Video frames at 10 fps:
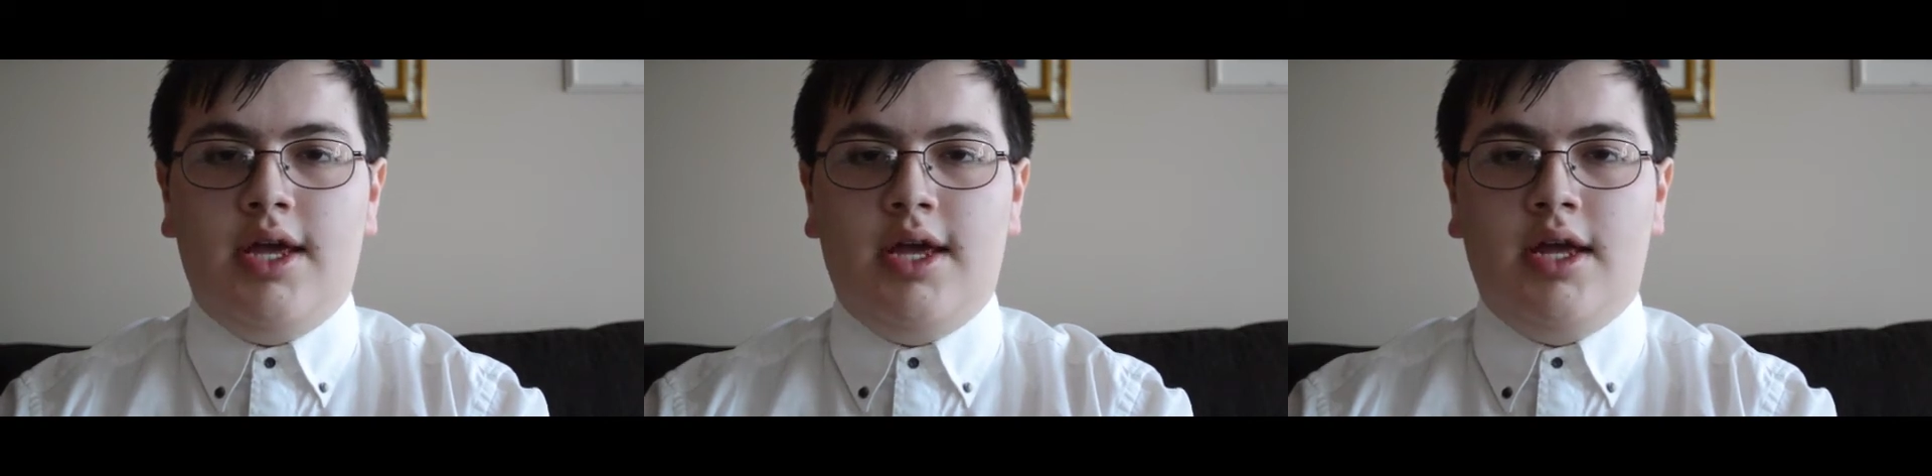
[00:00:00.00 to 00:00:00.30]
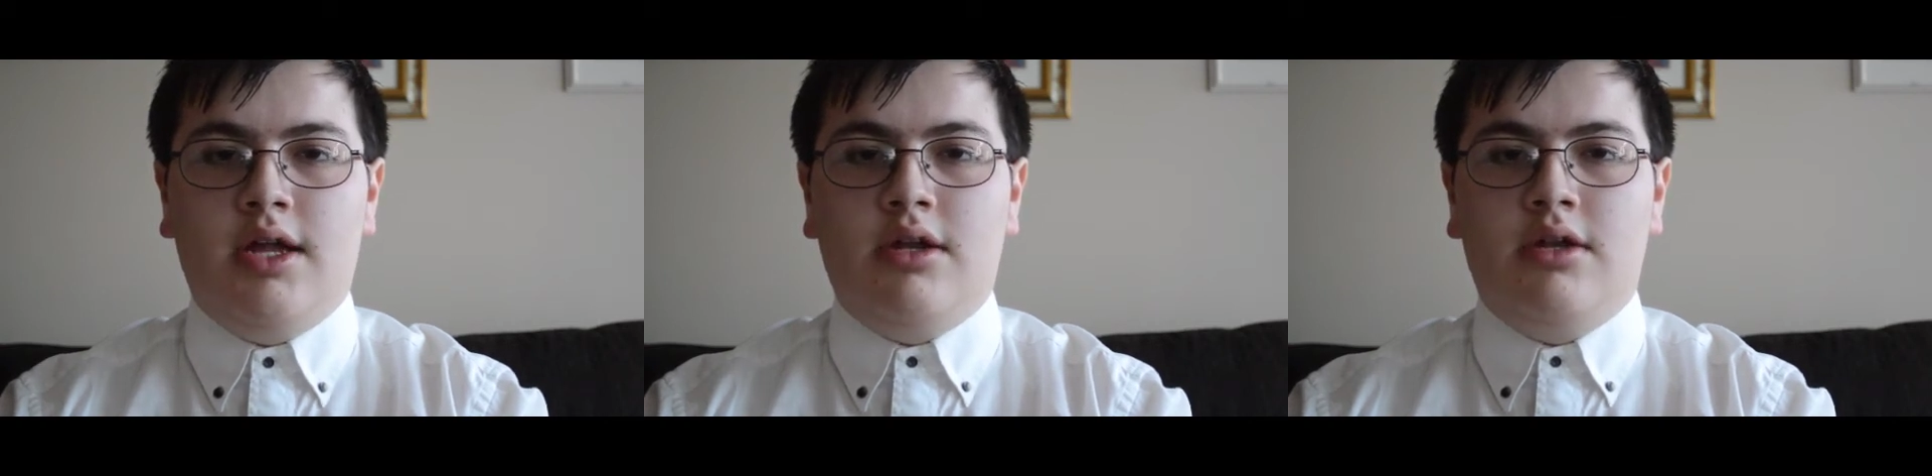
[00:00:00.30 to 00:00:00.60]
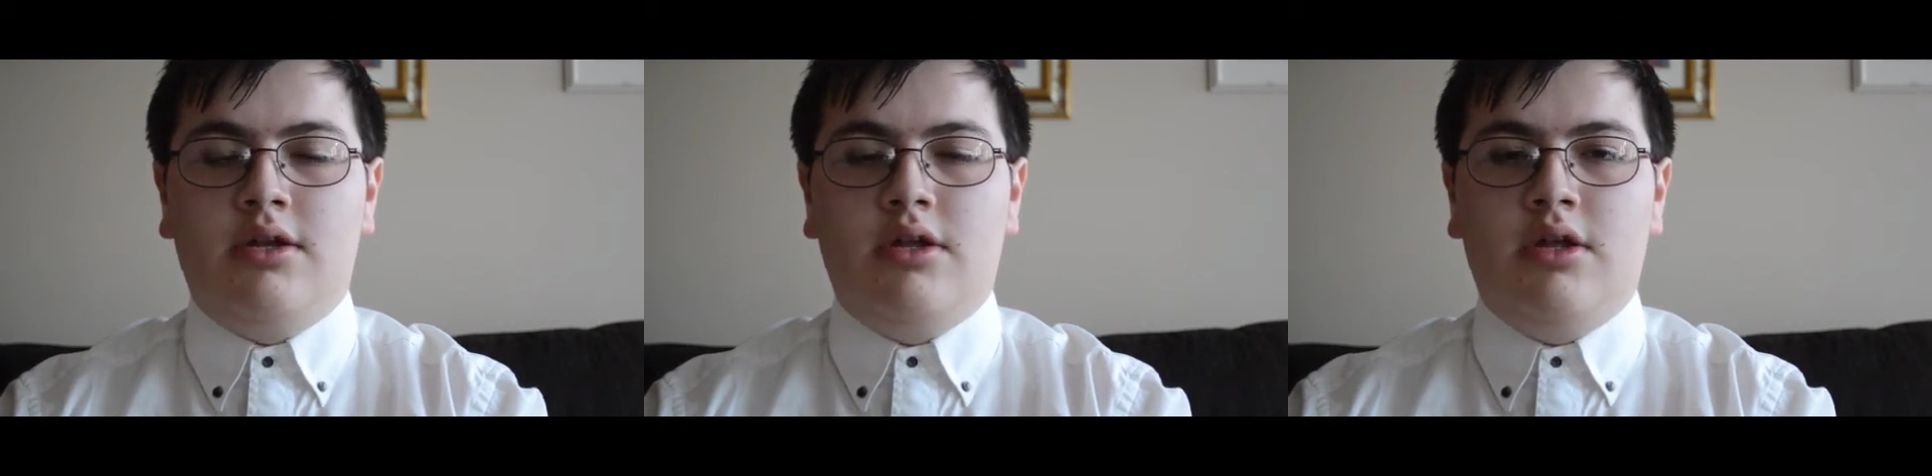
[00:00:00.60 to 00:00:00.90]

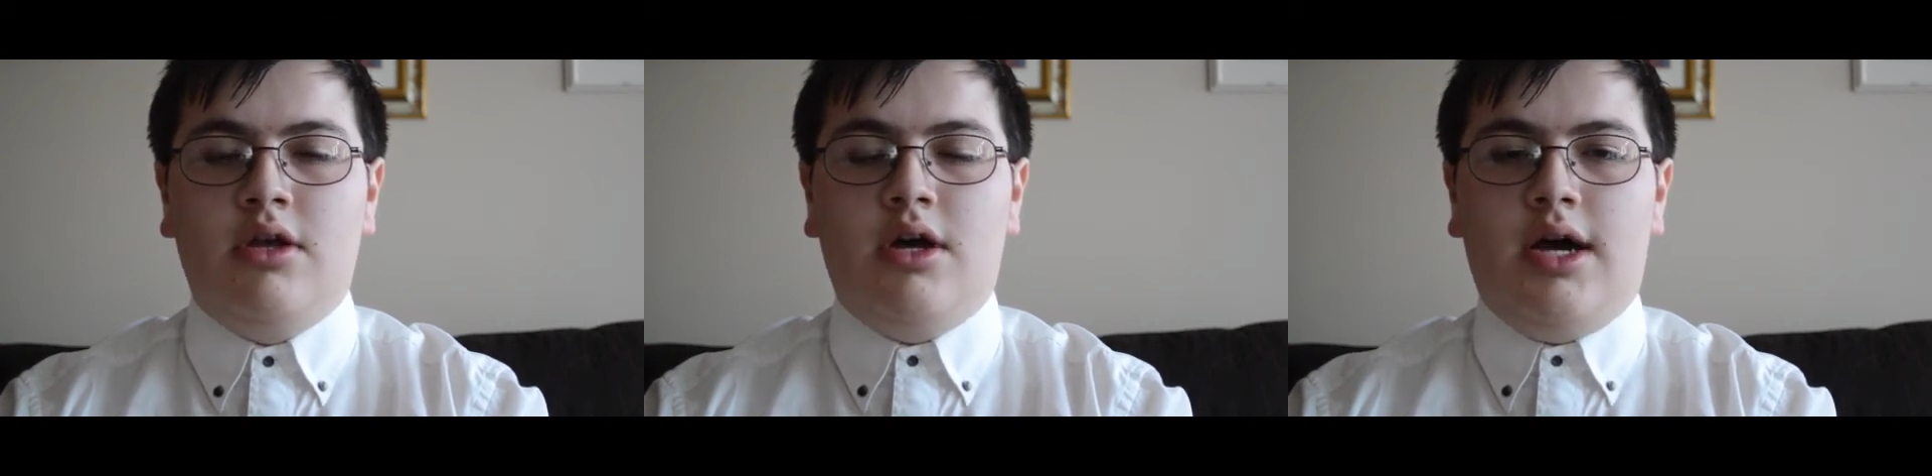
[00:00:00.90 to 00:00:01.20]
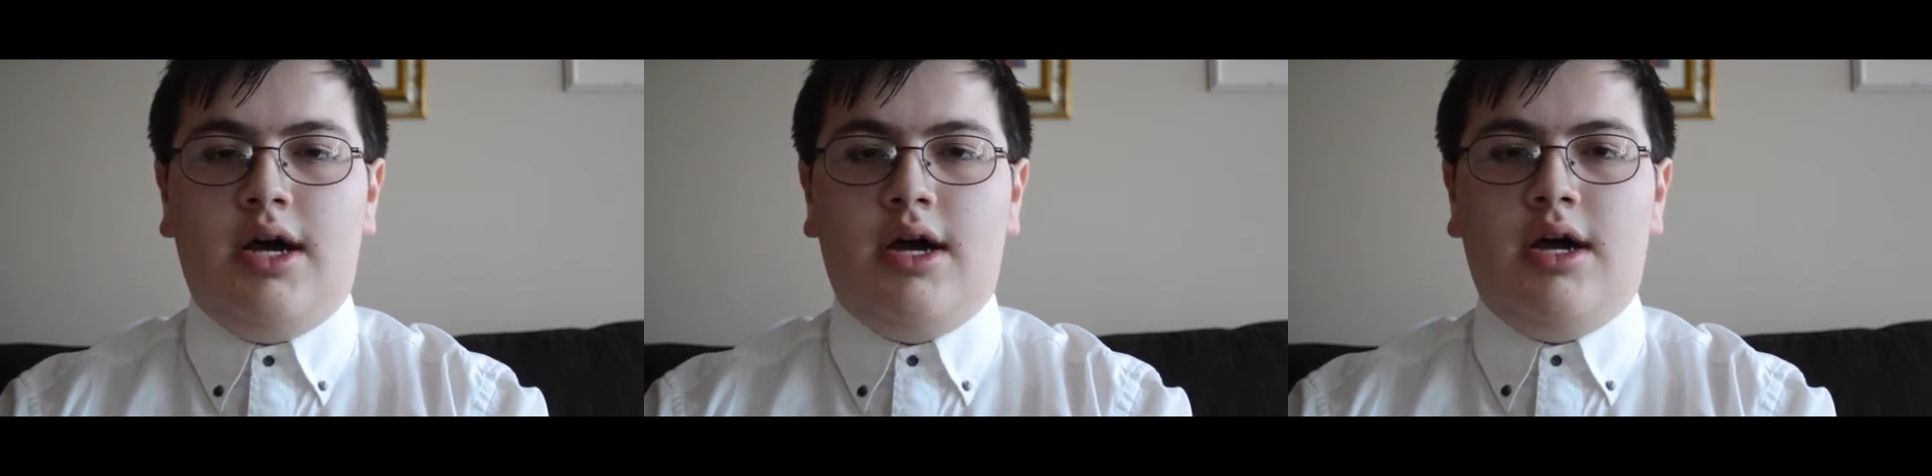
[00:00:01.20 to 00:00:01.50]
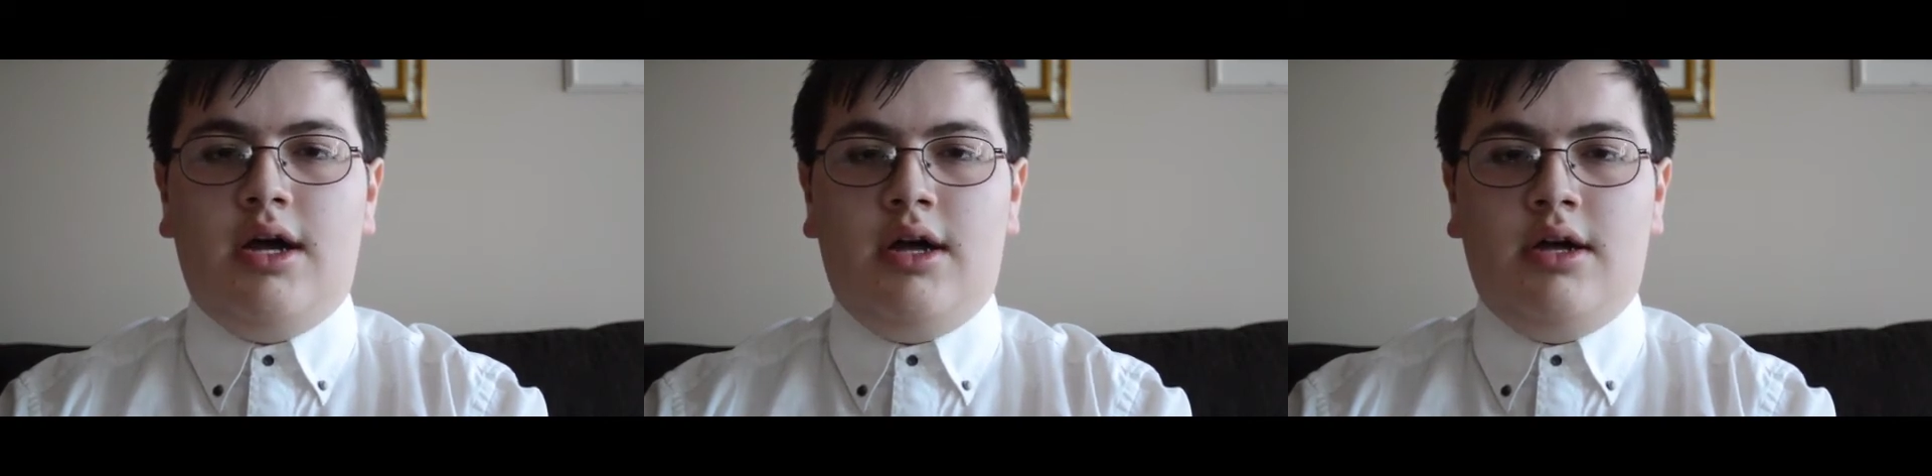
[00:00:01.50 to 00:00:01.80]
and
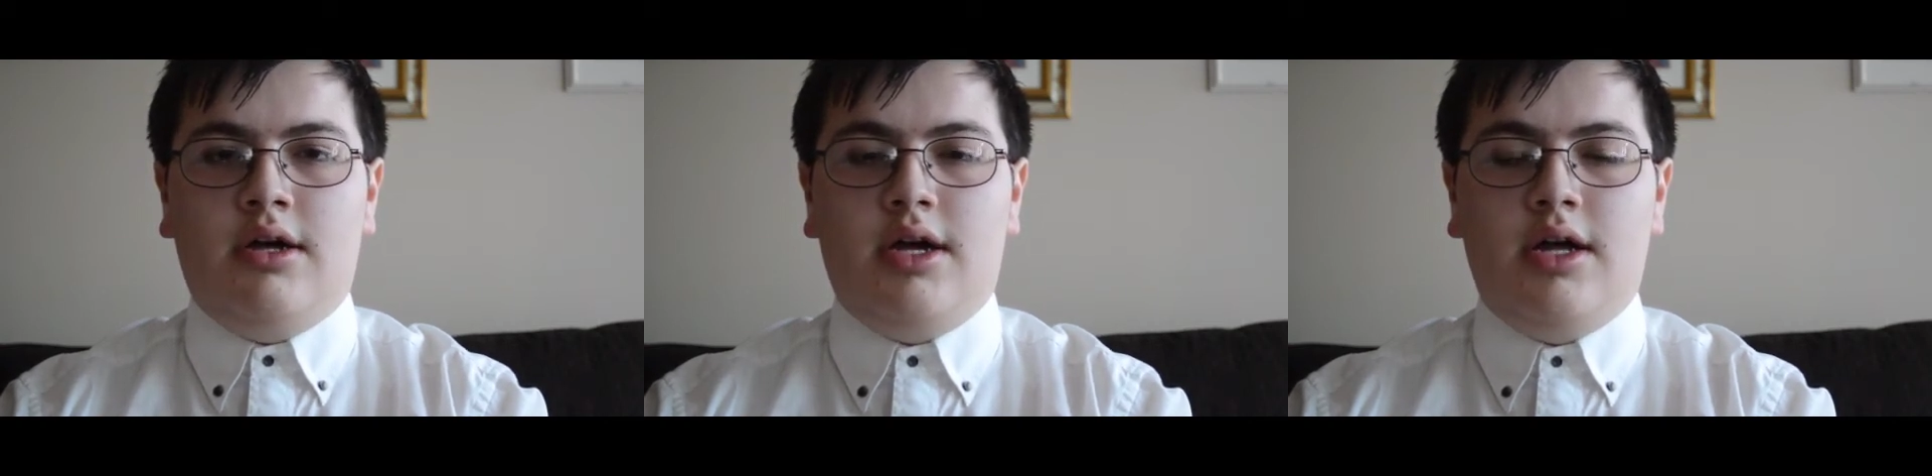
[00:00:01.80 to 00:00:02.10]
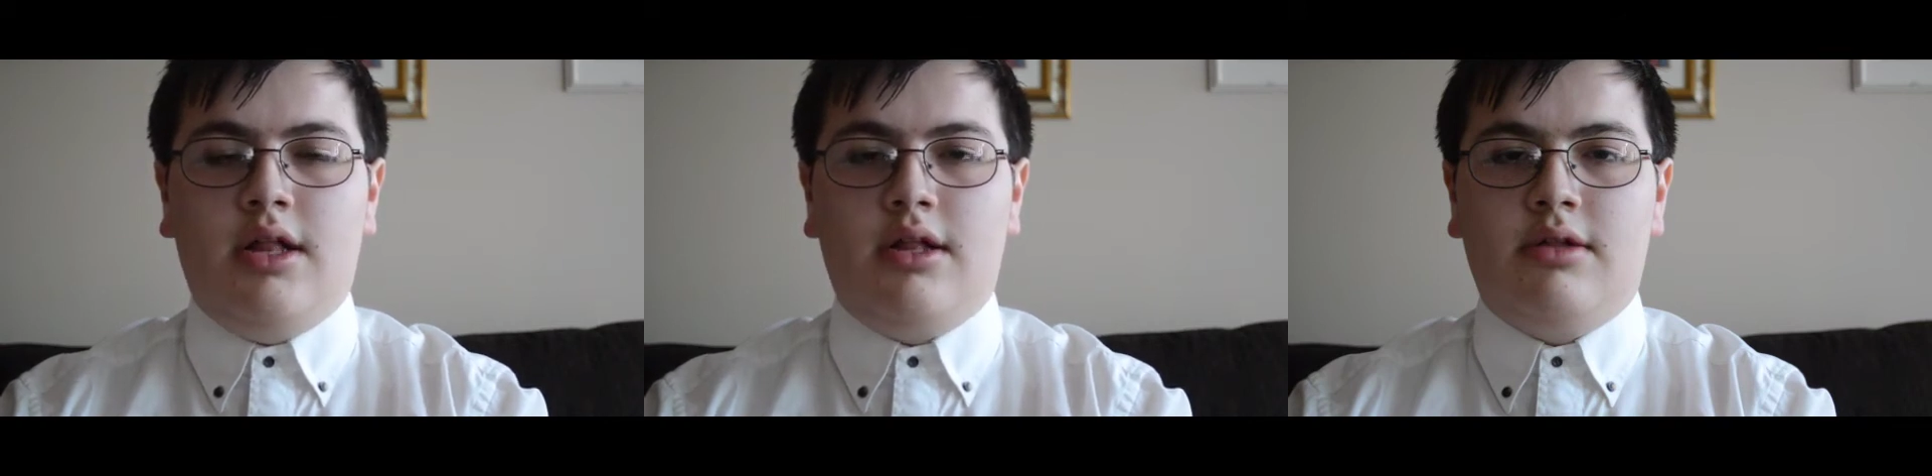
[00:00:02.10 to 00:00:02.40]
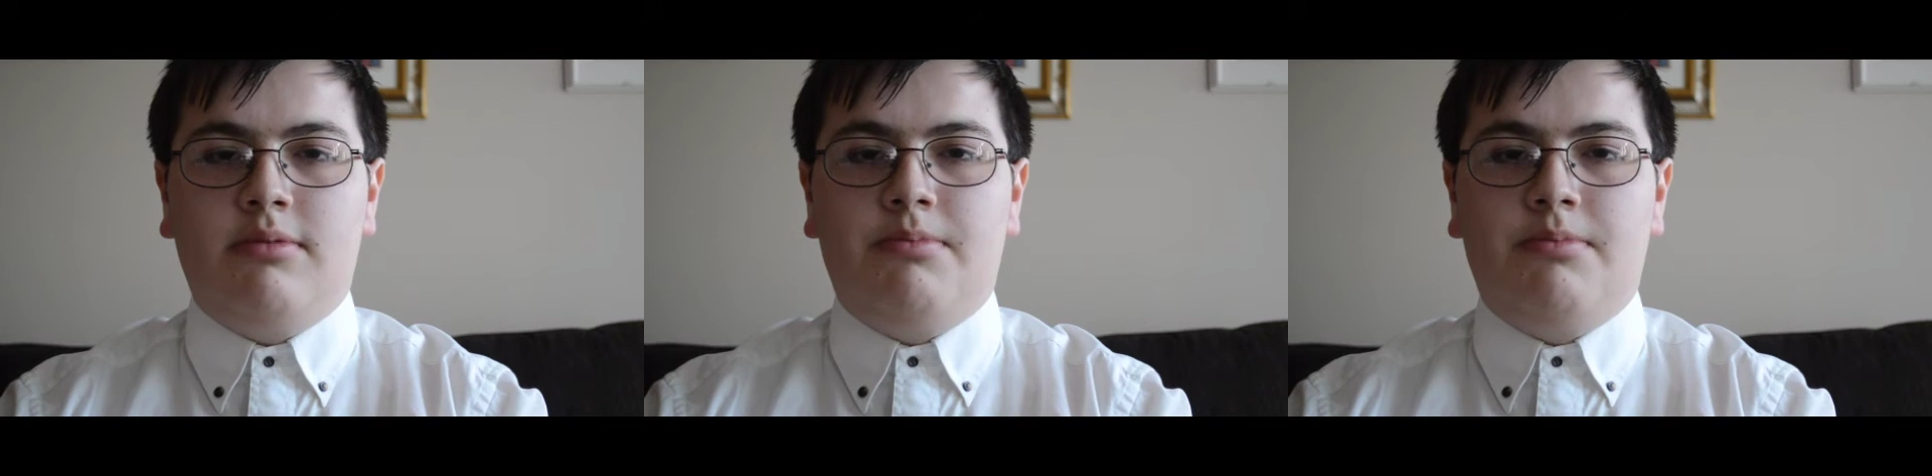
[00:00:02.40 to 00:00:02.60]
I'll